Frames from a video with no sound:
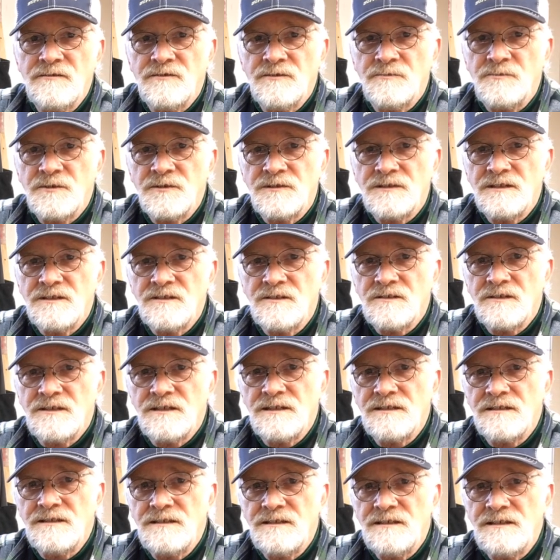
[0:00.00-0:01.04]
We'll put this
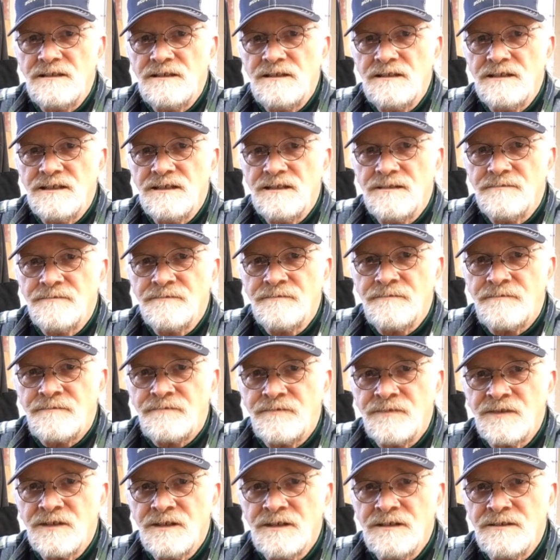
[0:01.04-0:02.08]
on the
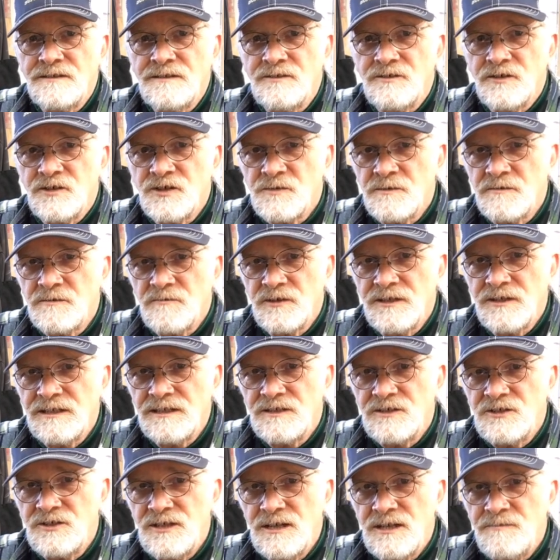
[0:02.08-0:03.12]
uh, on the dulcimer. We'll get
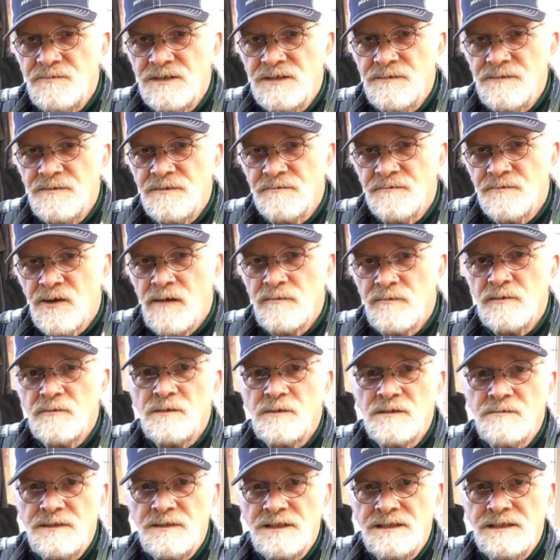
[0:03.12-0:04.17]
it shaped up and
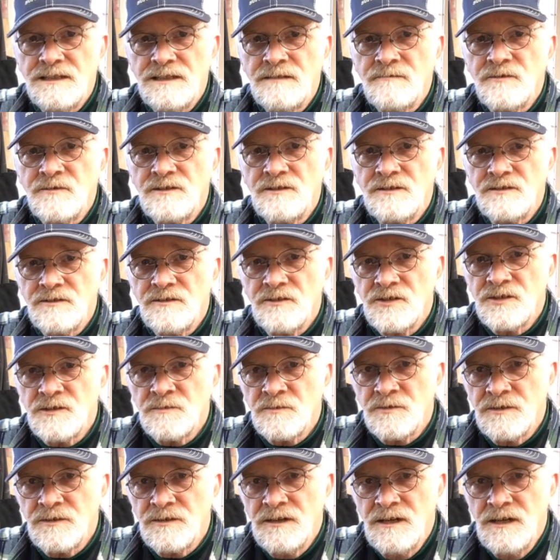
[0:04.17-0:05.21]
probably be done with the
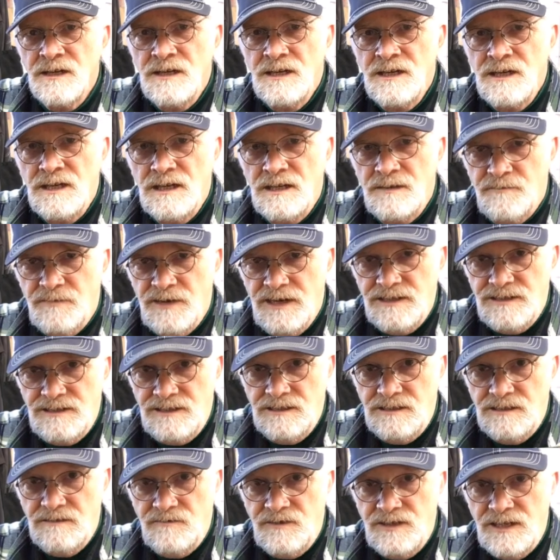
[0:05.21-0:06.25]
dulcimer by the
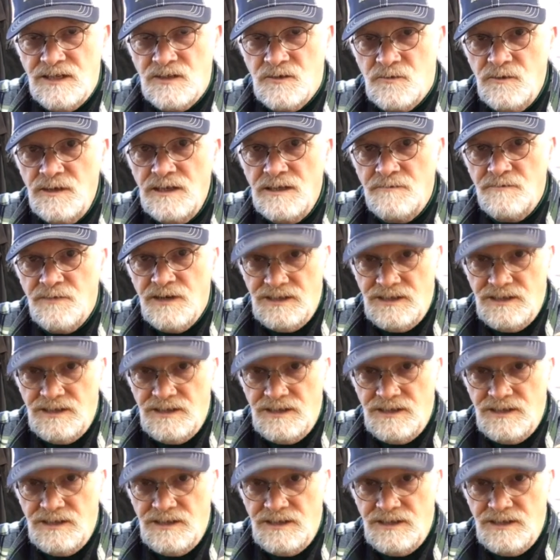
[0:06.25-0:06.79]
end of next week.